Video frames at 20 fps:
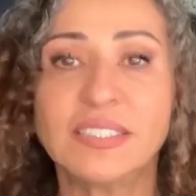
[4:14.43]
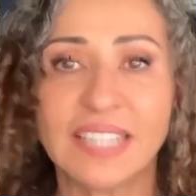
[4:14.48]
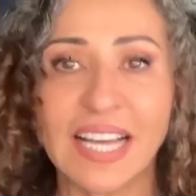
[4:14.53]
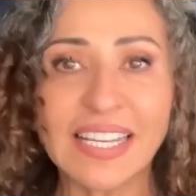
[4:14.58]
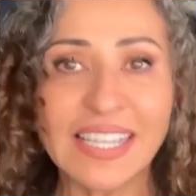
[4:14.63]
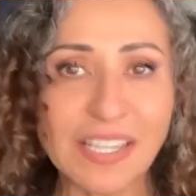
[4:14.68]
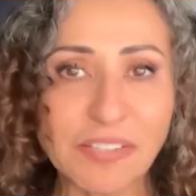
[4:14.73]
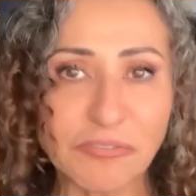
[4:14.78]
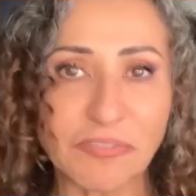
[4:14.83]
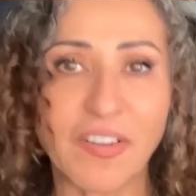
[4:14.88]

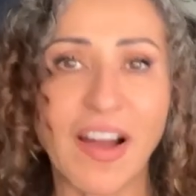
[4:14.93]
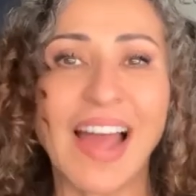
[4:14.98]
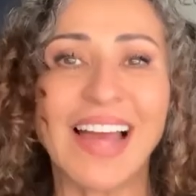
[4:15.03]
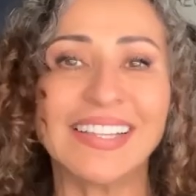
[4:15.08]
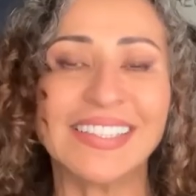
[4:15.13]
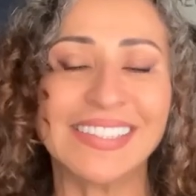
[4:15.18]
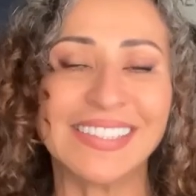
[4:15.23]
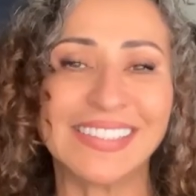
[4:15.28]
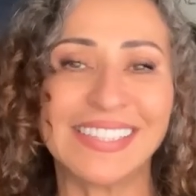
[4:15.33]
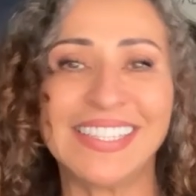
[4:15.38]
they can
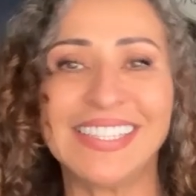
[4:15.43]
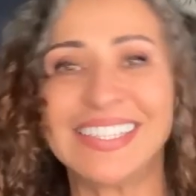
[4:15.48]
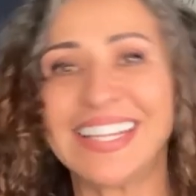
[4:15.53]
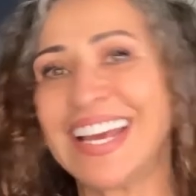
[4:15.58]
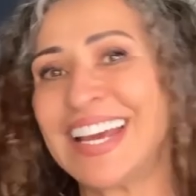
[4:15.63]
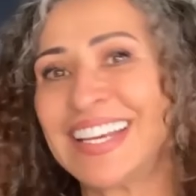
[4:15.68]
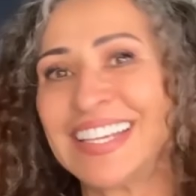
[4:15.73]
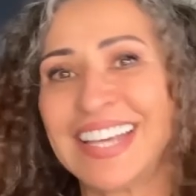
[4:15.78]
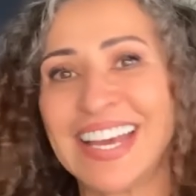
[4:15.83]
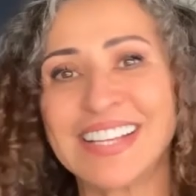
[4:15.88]
file a
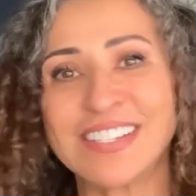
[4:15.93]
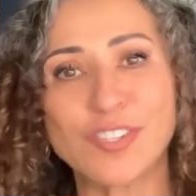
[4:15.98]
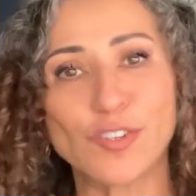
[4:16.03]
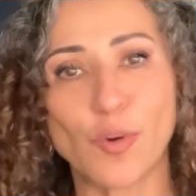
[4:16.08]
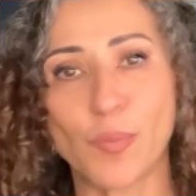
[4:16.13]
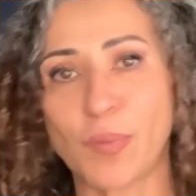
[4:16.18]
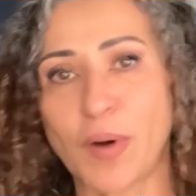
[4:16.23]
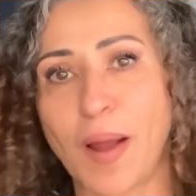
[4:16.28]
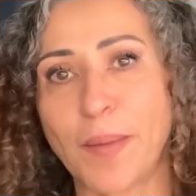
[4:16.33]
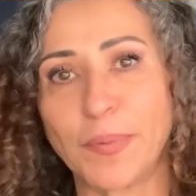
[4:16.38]
lien against
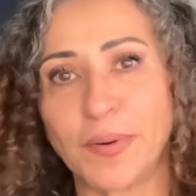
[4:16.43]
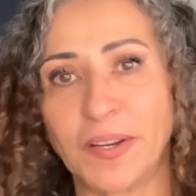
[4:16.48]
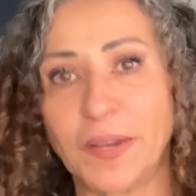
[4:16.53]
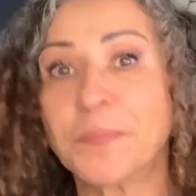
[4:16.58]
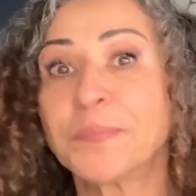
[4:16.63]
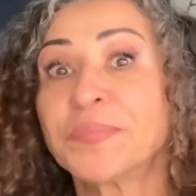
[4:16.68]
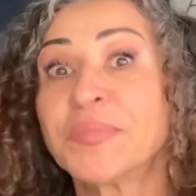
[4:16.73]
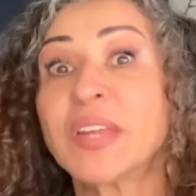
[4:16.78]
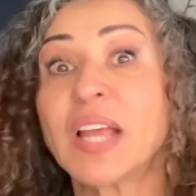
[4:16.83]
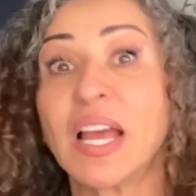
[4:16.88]
your
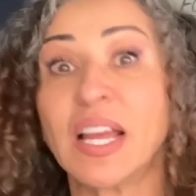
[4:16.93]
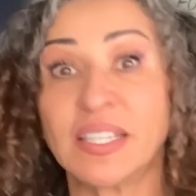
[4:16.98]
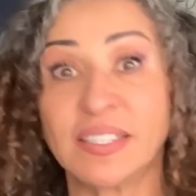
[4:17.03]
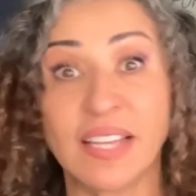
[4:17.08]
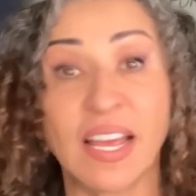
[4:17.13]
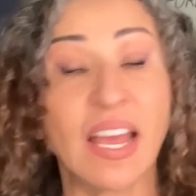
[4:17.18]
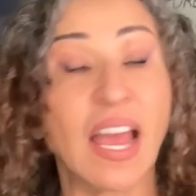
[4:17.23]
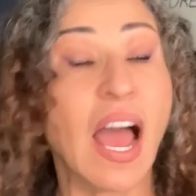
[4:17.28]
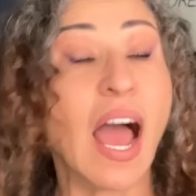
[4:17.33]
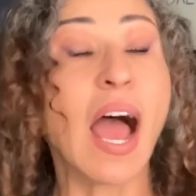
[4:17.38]
property. And
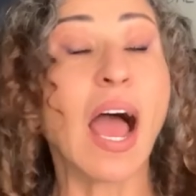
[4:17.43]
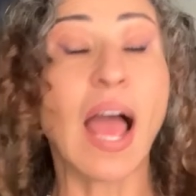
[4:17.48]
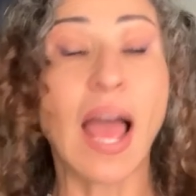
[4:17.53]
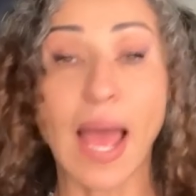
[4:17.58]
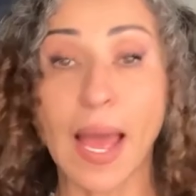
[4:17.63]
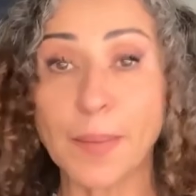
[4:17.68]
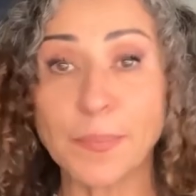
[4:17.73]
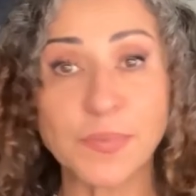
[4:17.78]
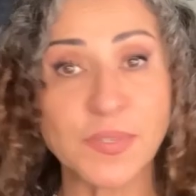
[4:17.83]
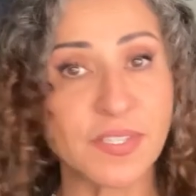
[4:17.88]
they
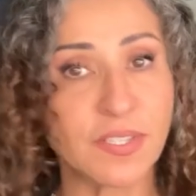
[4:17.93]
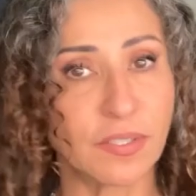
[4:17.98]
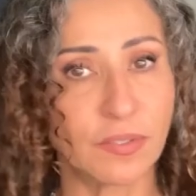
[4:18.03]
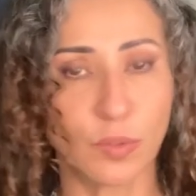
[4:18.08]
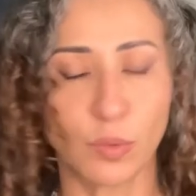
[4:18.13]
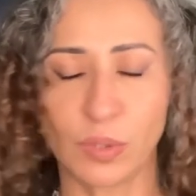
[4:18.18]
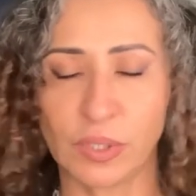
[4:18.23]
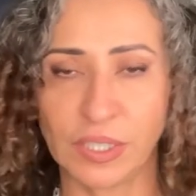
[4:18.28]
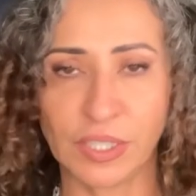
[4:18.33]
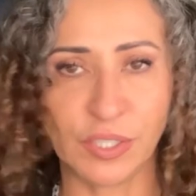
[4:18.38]

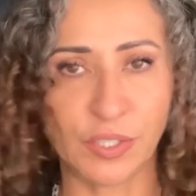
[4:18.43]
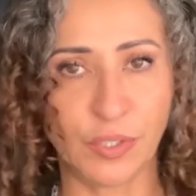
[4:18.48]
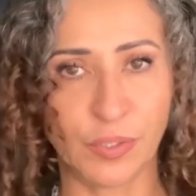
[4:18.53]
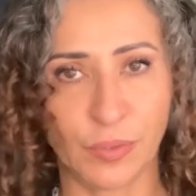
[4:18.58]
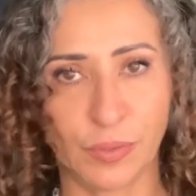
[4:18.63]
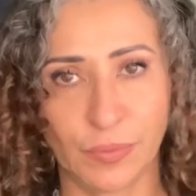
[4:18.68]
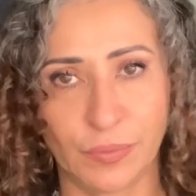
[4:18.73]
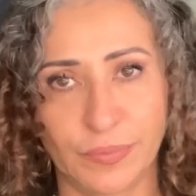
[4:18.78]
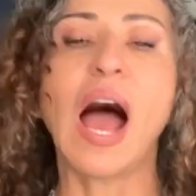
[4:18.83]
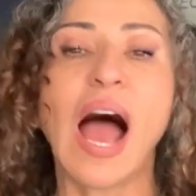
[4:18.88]
absolutely
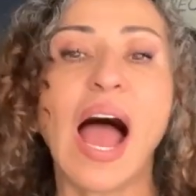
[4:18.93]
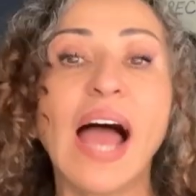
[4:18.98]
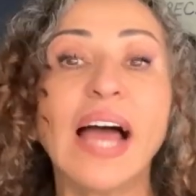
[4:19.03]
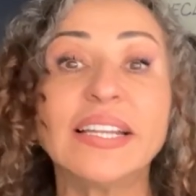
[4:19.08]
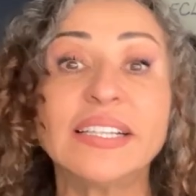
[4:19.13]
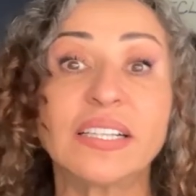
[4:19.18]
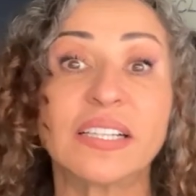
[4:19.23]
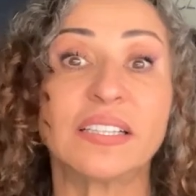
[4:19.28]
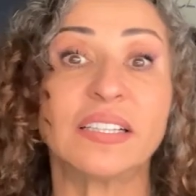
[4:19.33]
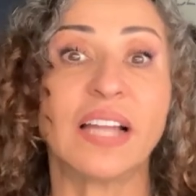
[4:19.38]
do. I
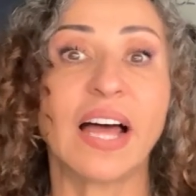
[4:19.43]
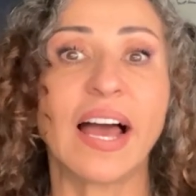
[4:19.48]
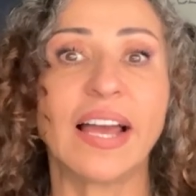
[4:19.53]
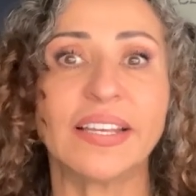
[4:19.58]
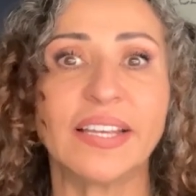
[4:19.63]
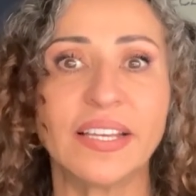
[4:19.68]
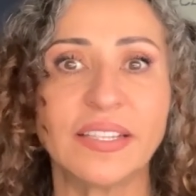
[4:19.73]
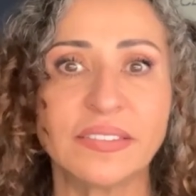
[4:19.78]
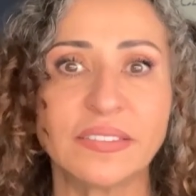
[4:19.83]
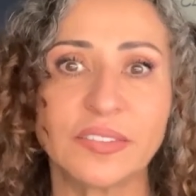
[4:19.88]
had a
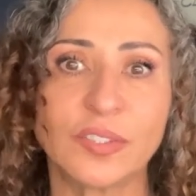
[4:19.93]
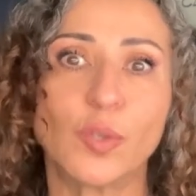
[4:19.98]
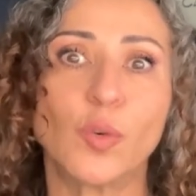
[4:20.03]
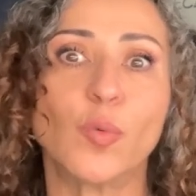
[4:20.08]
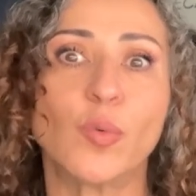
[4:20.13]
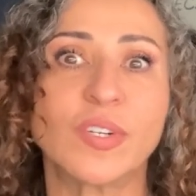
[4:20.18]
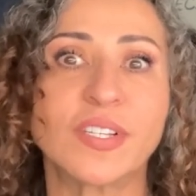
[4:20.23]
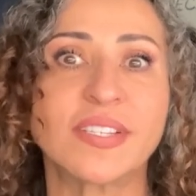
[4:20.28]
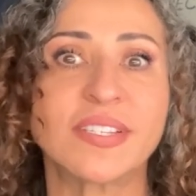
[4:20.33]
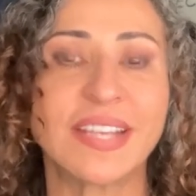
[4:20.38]
client who
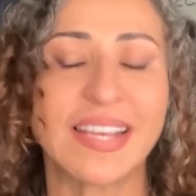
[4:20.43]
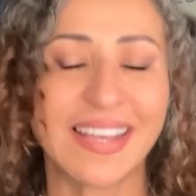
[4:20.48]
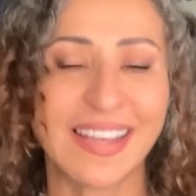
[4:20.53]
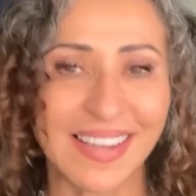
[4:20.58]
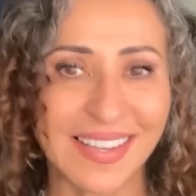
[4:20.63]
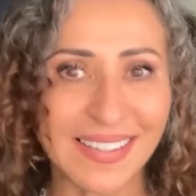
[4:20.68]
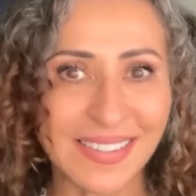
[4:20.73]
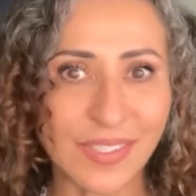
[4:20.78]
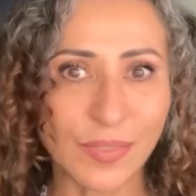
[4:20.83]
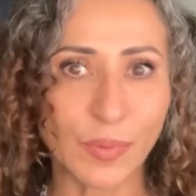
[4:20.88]
was
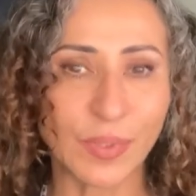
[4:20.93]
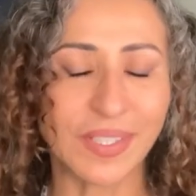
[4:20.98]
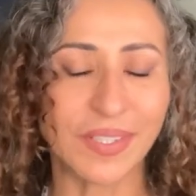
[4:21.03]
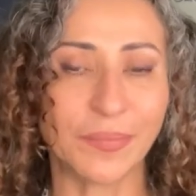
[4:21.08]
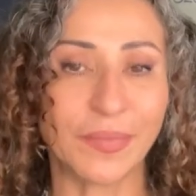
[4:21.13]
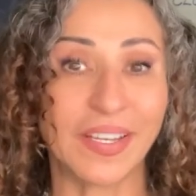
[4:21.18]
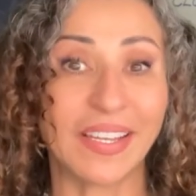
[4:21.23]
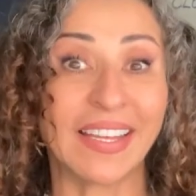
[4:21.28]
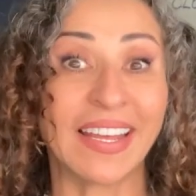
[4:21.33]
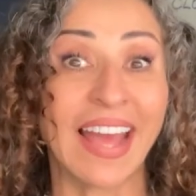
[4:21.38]
hit with a
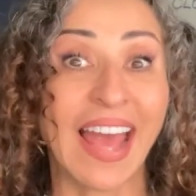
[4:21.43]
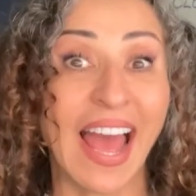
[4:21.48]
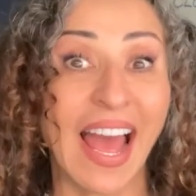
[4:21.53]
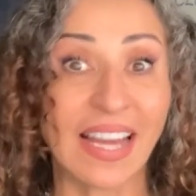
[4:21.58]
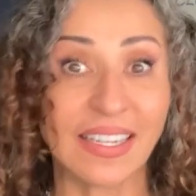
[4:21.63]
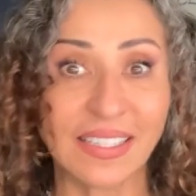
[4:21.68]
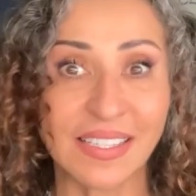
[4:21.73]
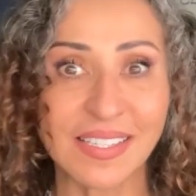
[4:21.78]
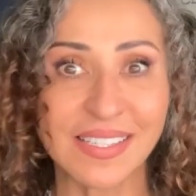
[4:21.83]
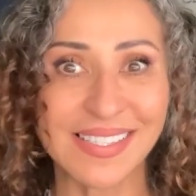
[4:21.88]

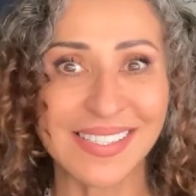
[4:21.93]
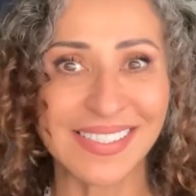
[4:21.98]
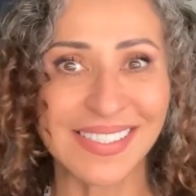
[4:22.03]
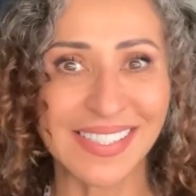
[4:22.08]
mechanic's